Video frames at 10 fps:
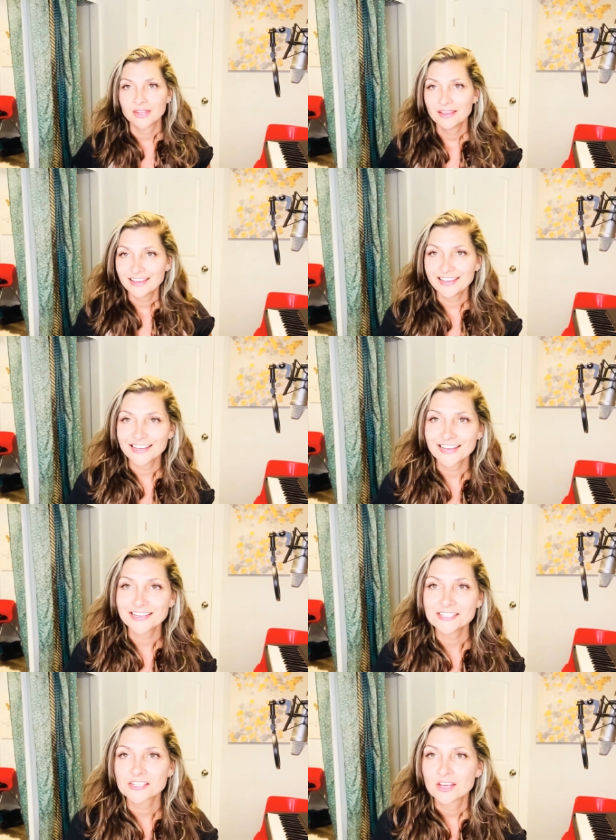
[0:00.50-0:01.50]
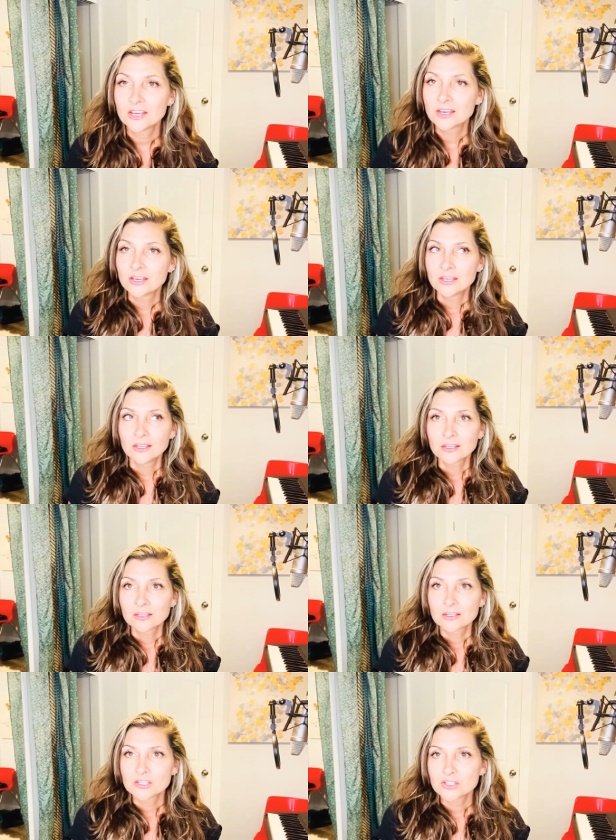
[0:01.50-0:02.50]
Hey guys,
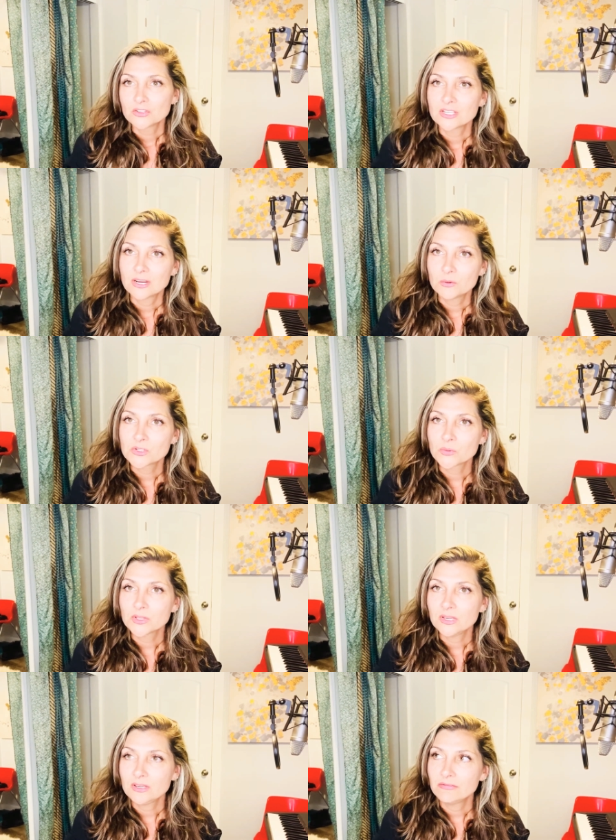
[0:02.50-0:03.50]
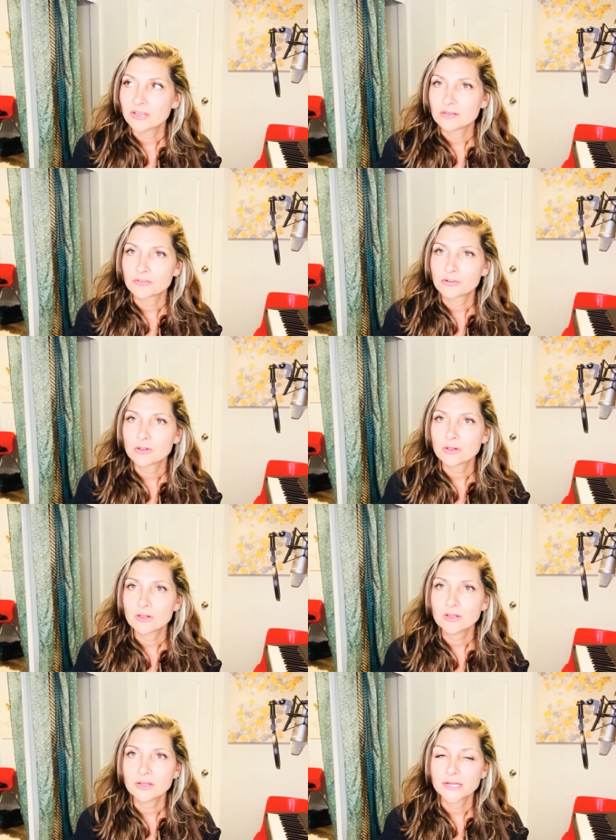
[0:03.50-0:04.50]
so today was really
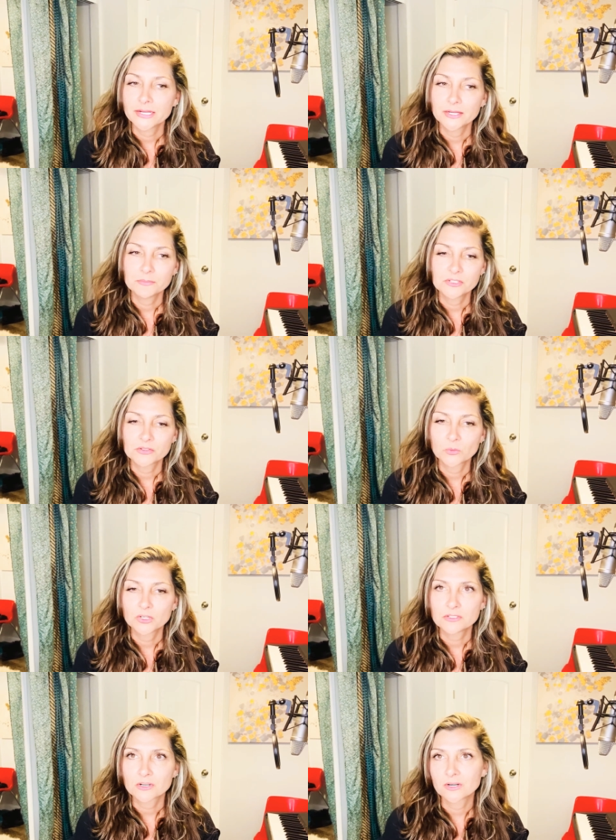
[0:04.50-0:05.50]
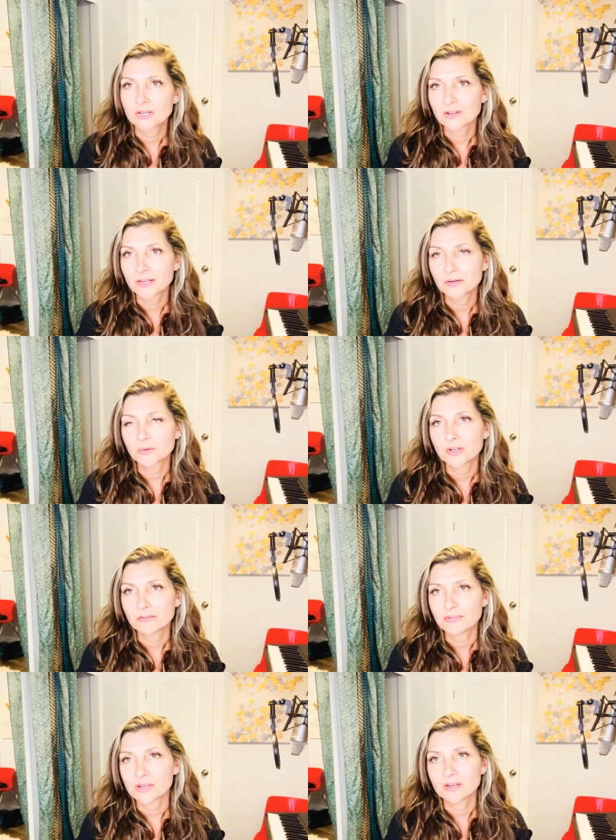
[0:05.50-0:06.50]
eventful. This morning started out kind of
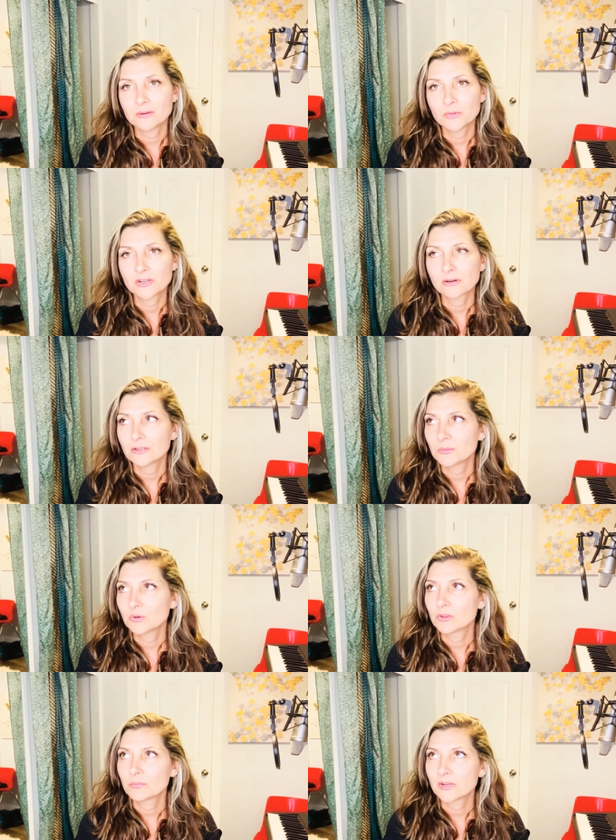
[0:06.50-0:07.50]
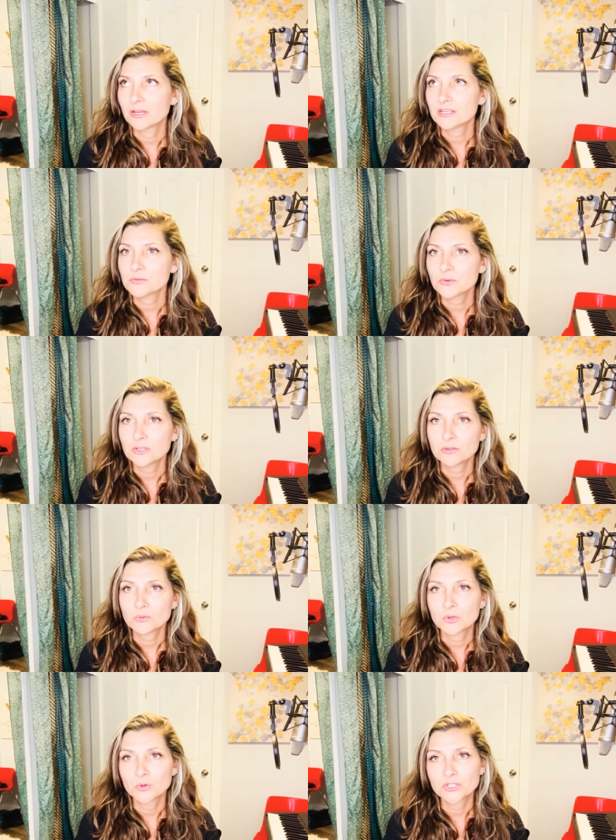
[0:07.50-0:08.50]
rough. I got in a big argument with my husband.
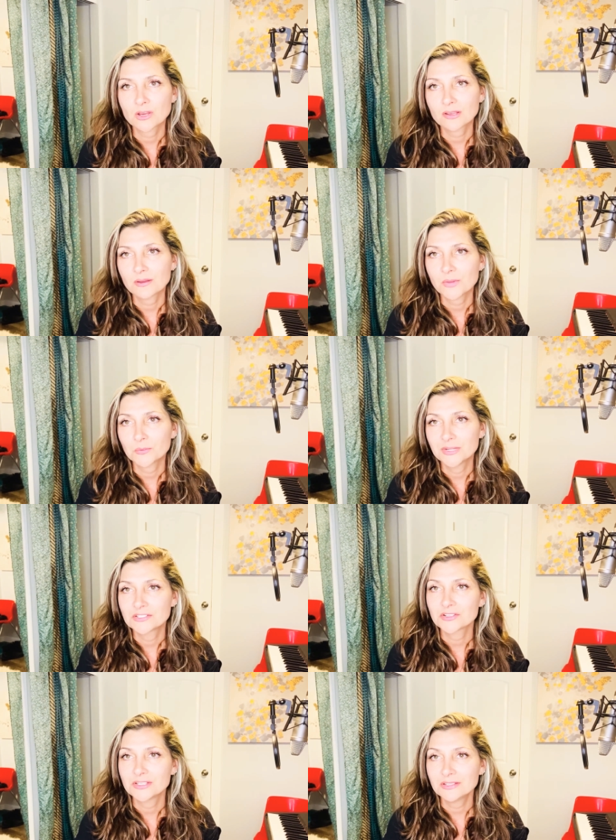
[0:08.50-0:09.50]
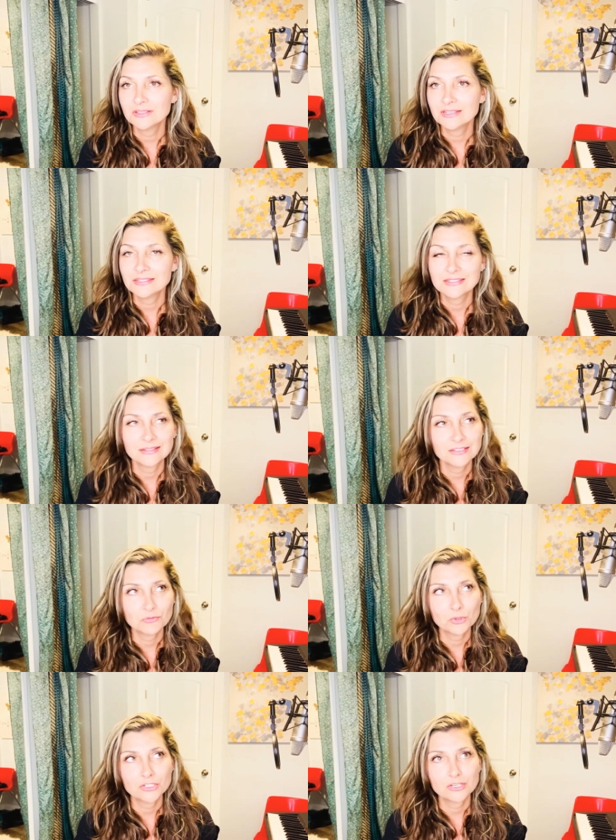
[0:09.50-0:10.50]
We were talking about mental illness and this
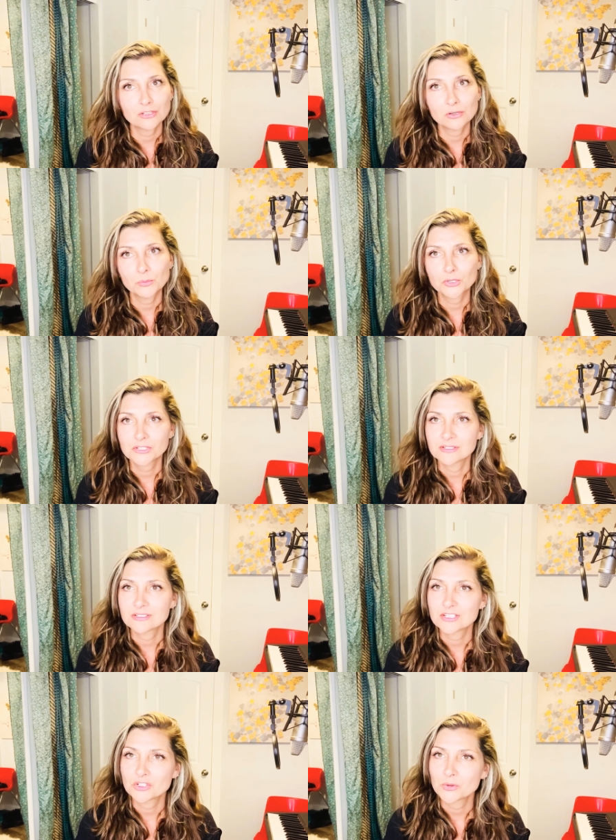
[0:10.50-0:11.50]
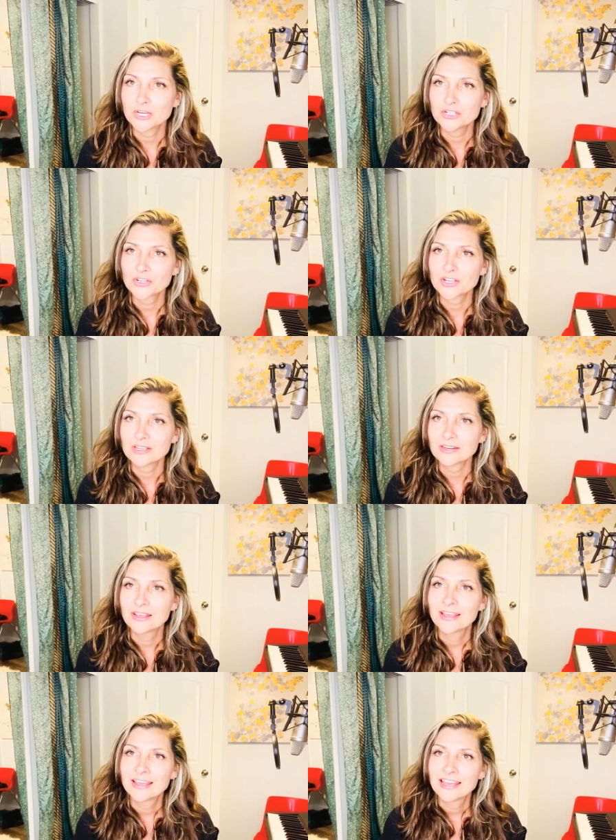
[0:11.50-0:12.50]
particular person's situation.
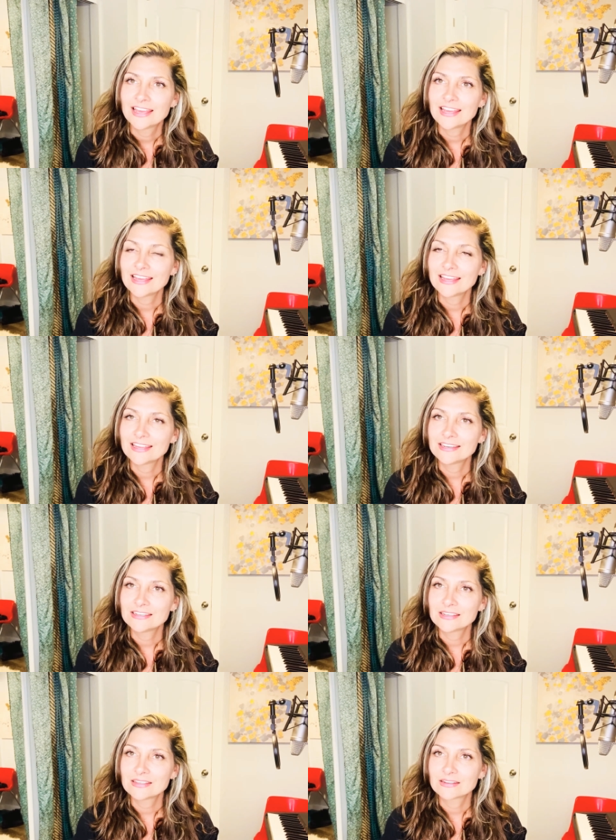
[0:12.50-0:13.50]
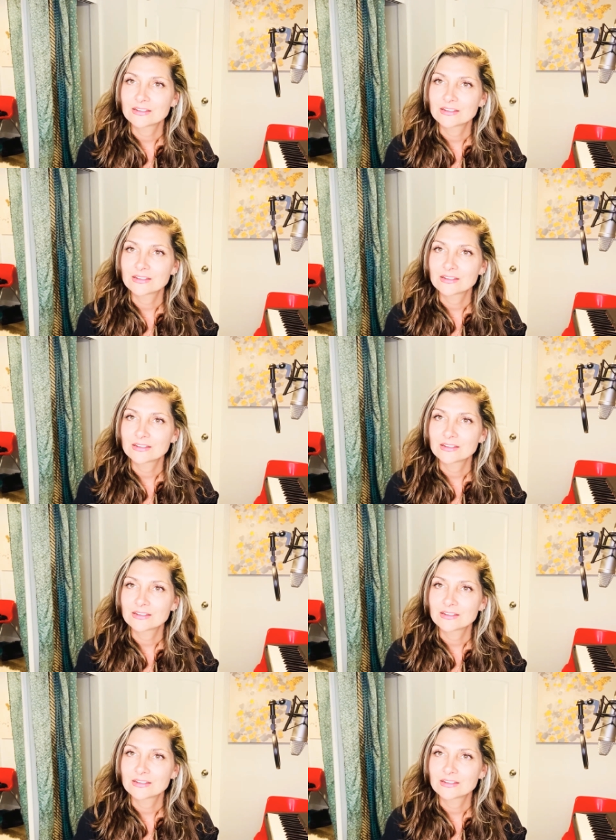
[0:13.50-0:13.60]
And,